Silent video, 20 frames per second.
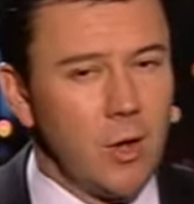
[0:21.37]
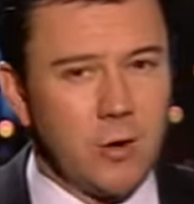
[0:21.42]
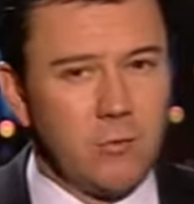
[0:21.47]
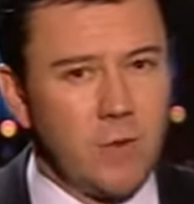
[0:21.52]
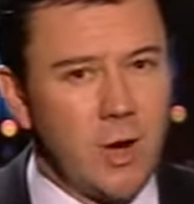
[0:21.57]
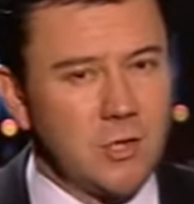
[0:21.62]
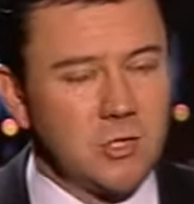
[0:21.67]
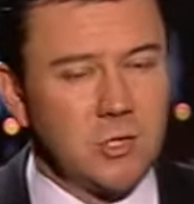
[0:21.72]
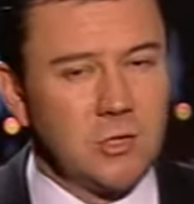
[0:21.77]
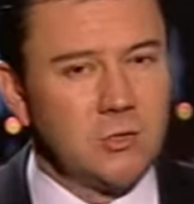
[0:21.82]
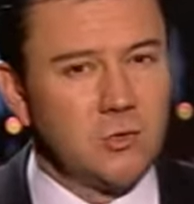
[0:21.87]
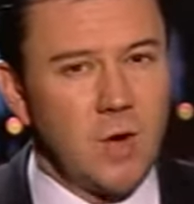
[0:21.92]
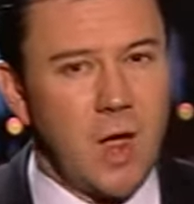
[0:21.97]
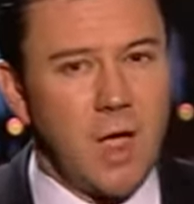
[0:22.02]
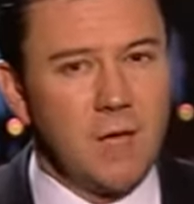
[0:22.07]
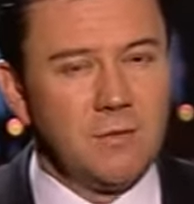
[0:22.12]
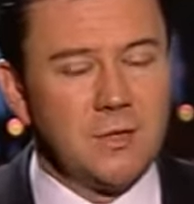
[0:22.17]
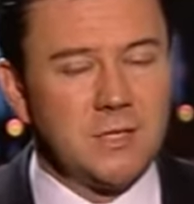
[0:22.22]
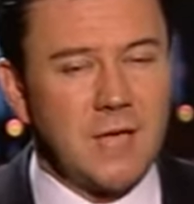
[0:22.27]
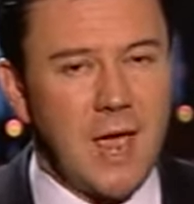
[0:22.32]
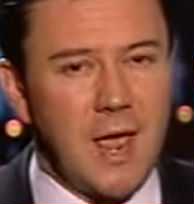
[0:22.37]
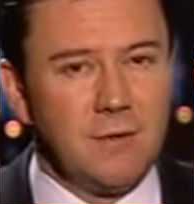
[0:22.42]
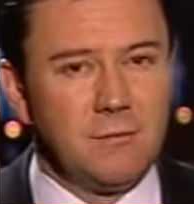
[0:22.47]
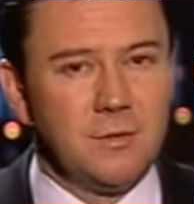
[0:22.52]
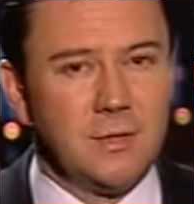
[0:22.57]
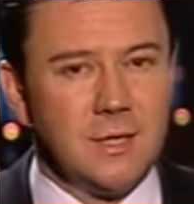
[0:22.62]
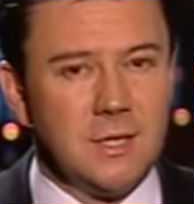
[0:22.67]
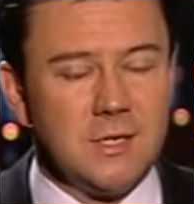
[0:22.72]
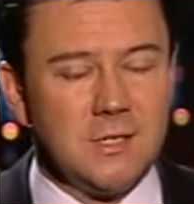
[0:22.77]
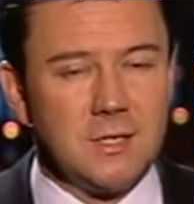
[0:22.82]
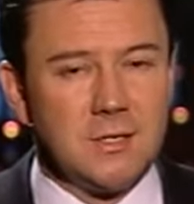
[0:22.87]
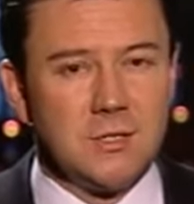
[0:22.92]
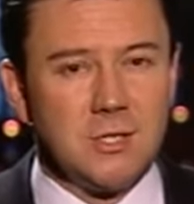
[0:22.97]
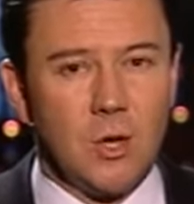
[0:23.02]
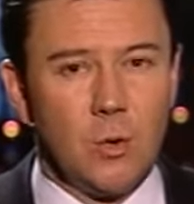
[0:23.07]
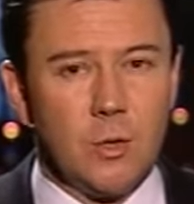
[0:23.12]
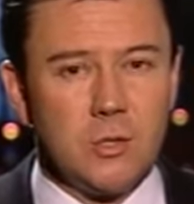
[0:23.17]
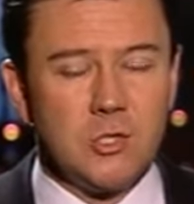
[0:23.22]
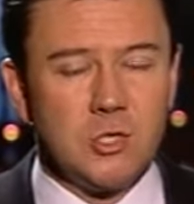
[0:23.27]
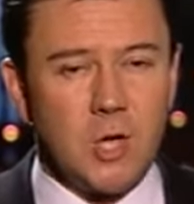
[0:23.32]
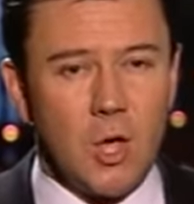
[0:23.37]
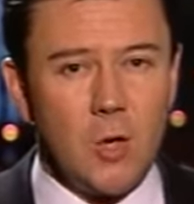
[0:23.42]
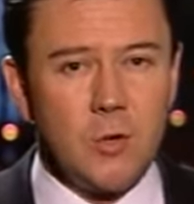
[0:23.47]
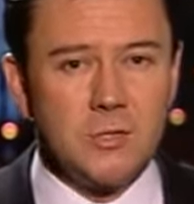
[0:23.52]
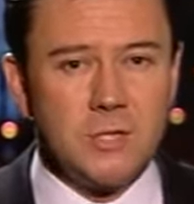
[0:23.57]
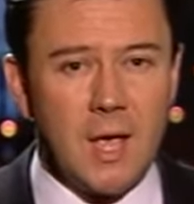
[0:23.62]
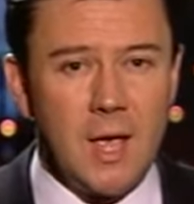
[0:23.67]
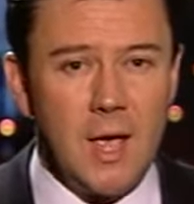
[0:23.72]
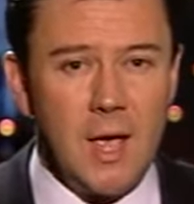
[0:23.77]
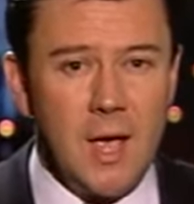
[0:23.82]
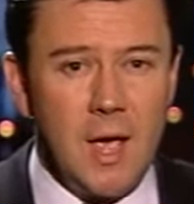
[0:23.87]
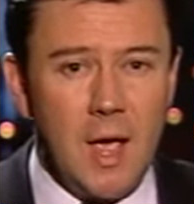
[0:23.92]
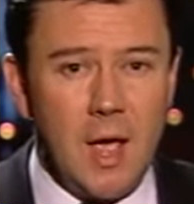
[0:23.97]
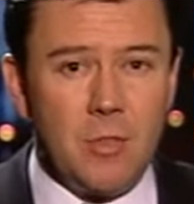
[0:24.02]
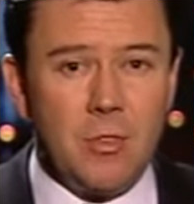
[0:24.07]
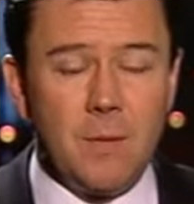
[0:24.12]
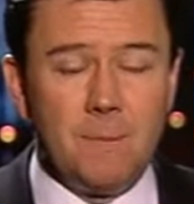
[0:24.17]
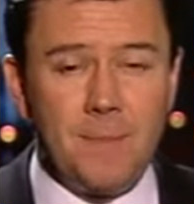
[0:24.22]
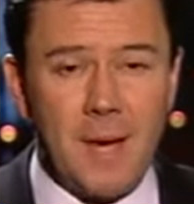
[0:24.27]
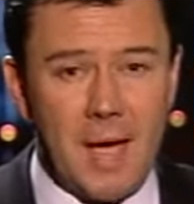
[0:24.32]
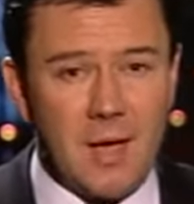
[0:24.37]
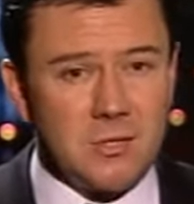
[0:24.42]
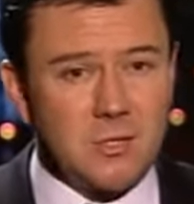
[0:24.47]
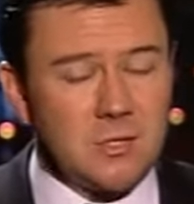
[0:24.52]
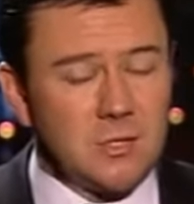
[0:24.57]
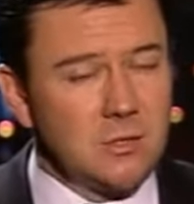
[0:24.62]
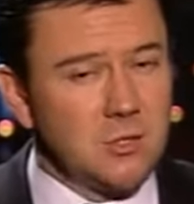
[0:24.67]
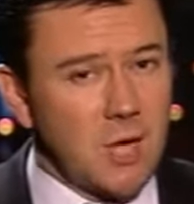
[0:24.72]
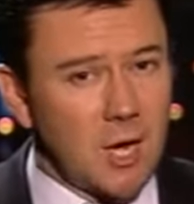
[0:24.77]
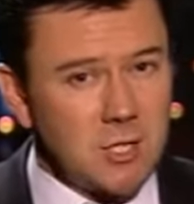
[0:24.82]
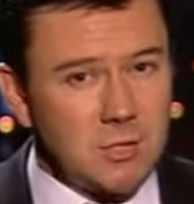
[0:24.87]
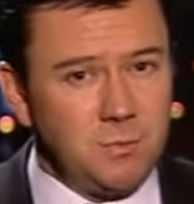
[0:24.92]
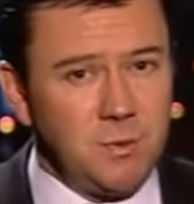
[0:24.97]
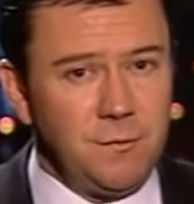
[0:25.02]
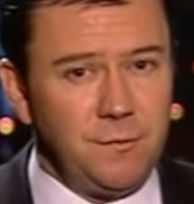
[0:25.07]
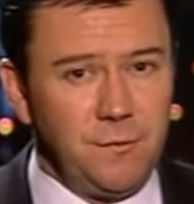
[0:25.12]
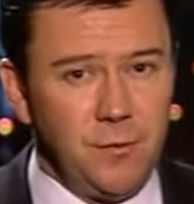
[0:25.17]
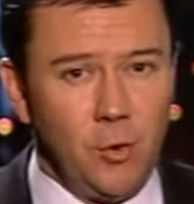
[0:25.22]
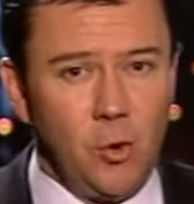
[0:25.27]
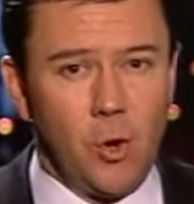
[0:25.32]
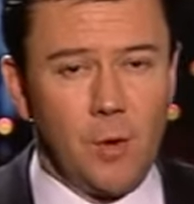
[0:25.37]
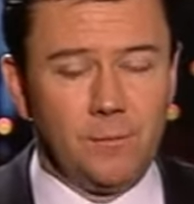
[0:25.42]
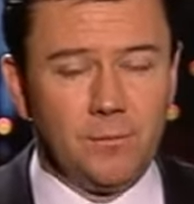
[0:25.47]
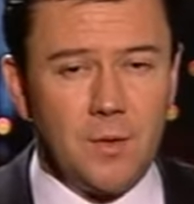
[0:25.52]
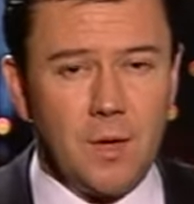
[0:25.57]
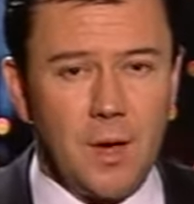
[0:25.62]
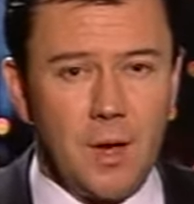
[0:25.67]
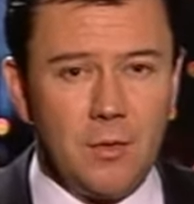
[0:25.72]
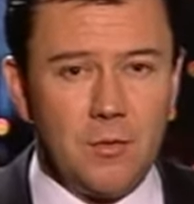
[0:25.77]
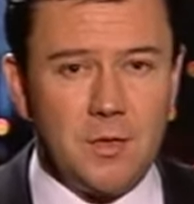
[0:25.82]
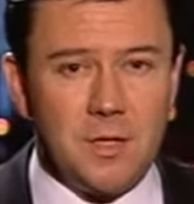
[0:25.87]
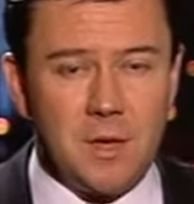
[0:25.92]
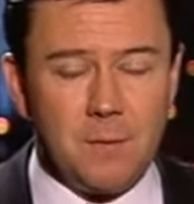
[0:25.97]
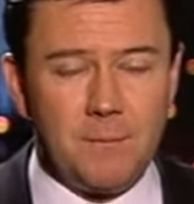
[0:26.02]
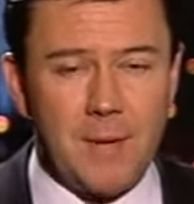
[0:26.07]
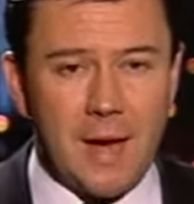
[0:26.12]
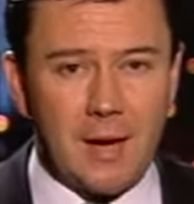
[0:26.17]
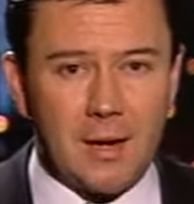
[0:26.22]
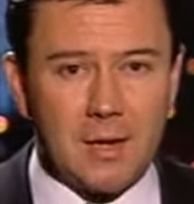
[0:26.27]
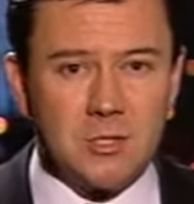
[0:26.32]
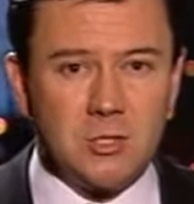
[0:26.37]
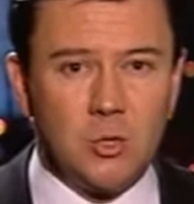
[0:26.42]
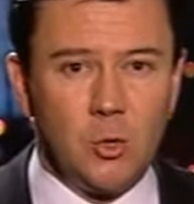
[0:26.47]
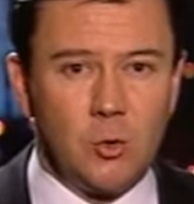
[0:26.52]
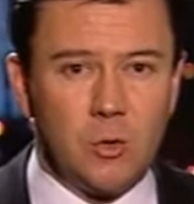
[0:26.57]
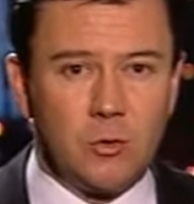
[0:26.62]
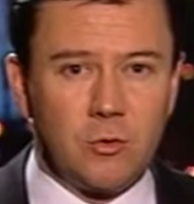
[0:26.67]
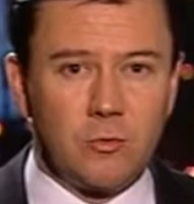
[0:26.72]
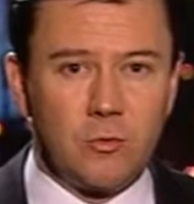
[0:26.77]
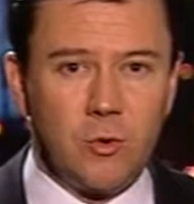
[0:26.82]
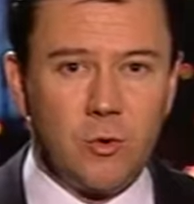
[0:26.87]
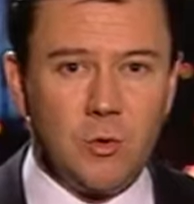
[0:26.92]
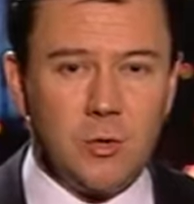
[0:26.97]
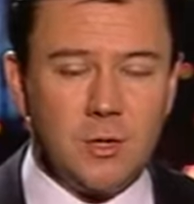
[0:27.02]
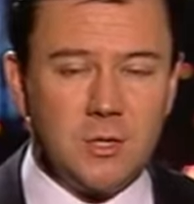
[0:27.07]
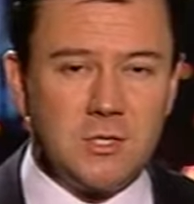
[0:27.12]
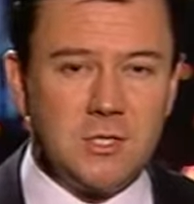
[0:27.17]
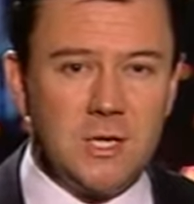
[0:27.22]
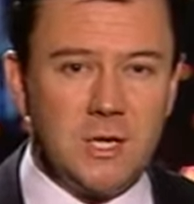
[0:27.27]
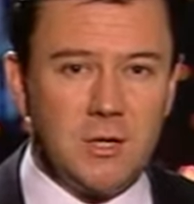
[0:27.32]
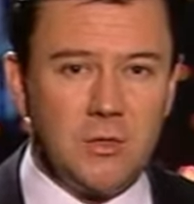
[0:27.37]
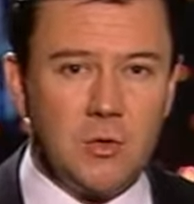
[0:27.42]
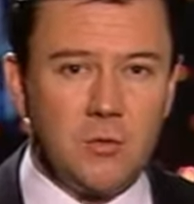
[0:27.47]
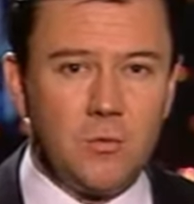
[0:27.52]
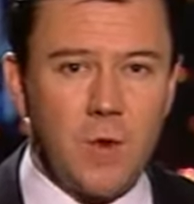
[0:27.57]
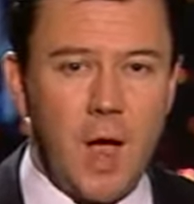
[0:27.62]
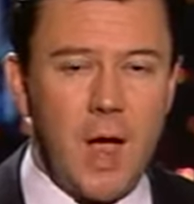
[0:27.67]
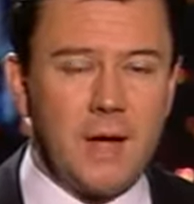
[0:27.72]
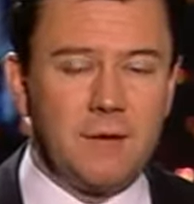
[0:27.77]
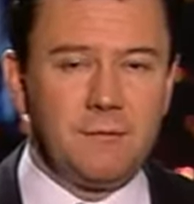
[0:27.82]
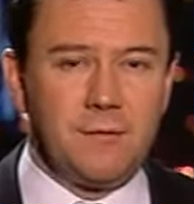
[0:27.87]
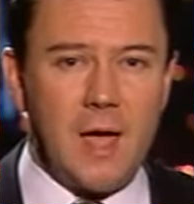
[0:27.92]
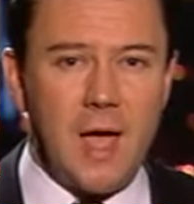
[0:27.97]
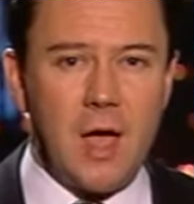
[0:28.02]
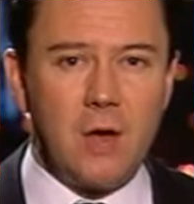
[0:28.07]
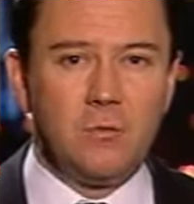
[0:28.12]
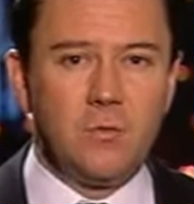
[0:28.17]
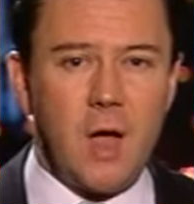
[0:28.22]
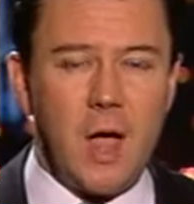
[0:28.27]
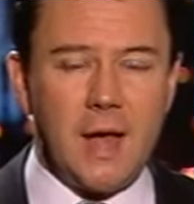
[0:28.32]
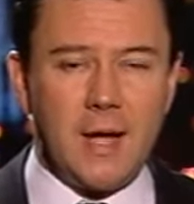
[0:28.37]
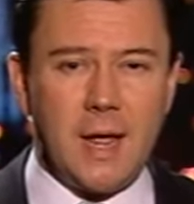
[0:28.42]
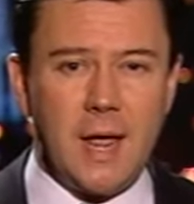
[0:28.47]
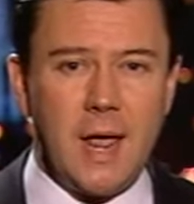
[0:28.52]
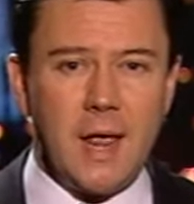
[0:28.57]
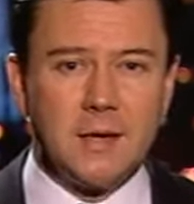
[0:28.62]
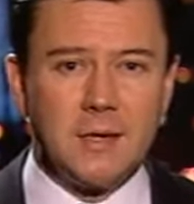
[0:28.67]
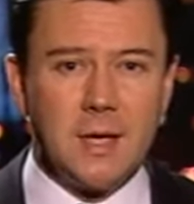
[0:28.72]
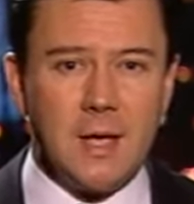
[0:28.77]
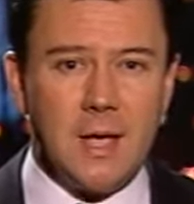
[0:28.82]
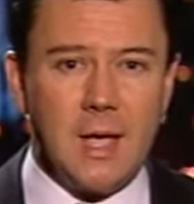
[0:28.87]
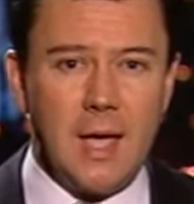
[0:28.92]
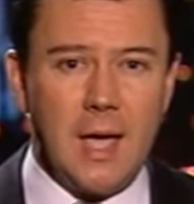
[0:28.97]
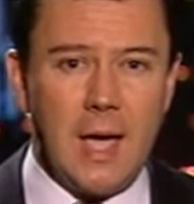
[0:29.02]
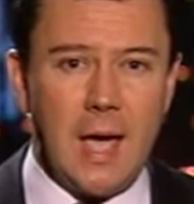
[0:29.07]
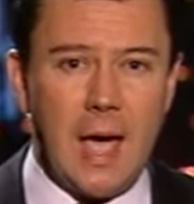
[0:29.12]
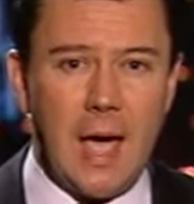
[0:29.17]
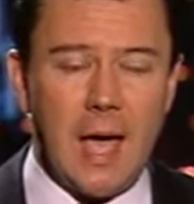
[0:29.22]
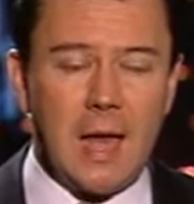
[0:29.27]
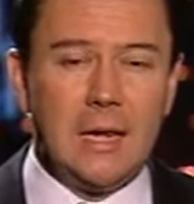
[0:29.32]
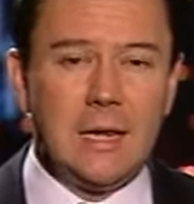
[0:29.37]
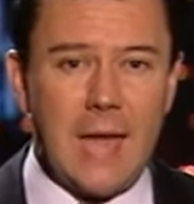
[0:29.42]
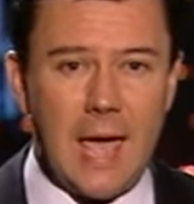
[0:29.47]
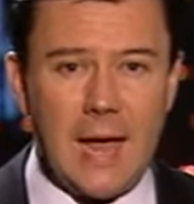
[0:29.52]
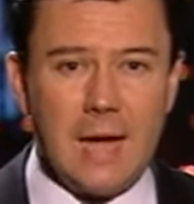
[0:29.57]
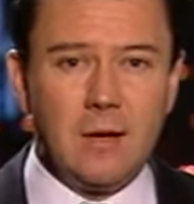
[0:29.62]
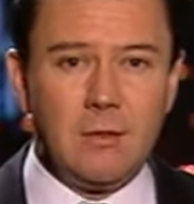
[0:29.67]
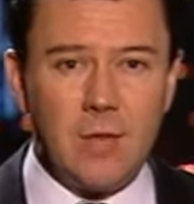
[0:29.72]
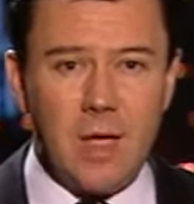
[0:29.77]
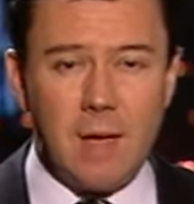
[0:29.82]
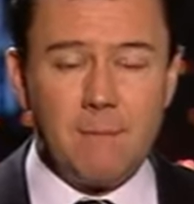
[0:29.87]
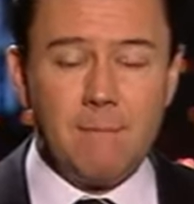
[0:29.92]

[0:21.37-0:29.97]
of Russian drivers have these, and so it shows the bus just before uh, the impact. Let's talk it through. You can see it in the right, far right-hand uh, lane there.